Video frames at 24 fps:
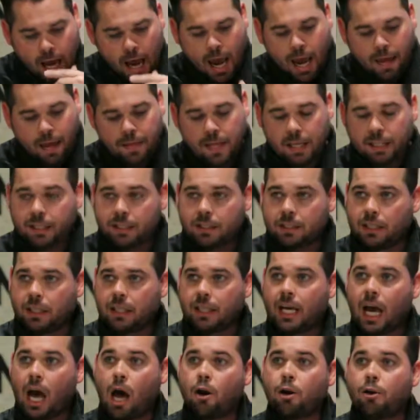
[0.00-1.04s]
And this is an
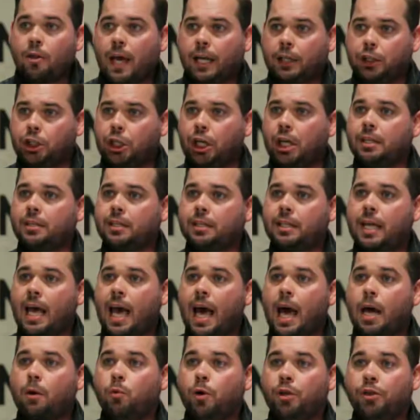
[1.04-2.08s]
encounter that Jesus
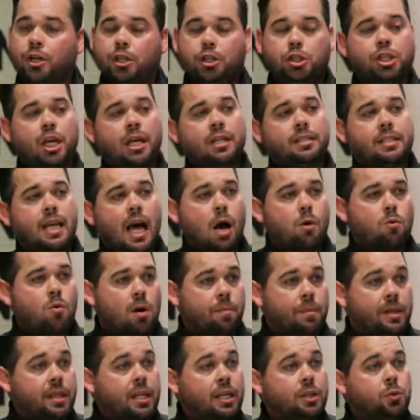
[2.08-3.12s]
had with a Gentile
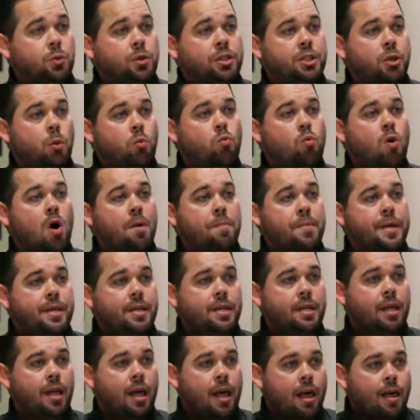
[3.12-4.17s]
woman. This was a
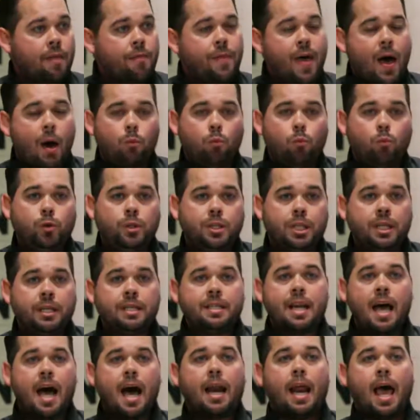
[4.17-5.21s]
woman that did
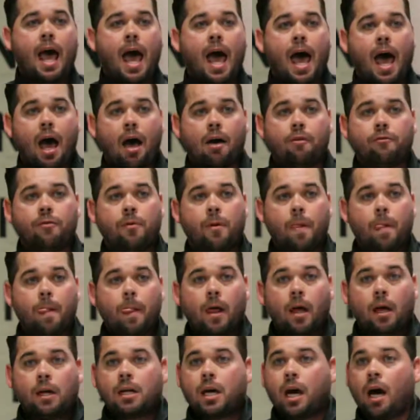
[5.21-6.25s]
not have
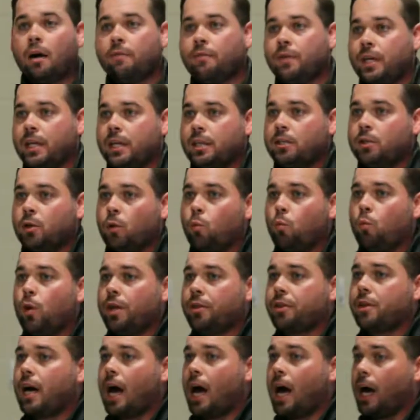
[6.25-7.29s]
covenant
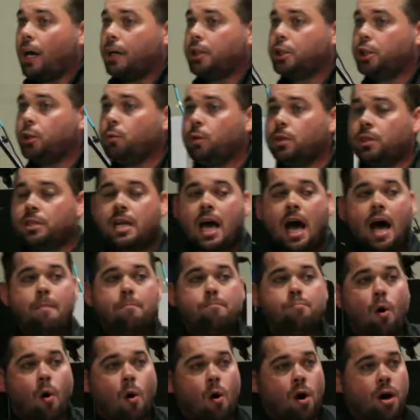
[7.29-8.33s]
with God. She was
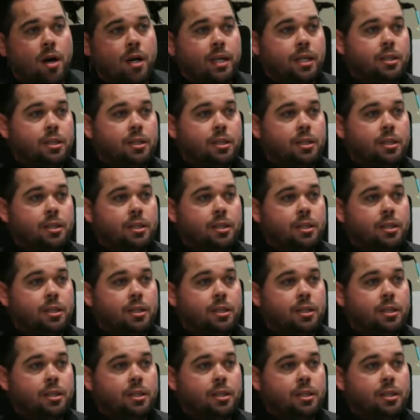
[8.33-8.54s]
not born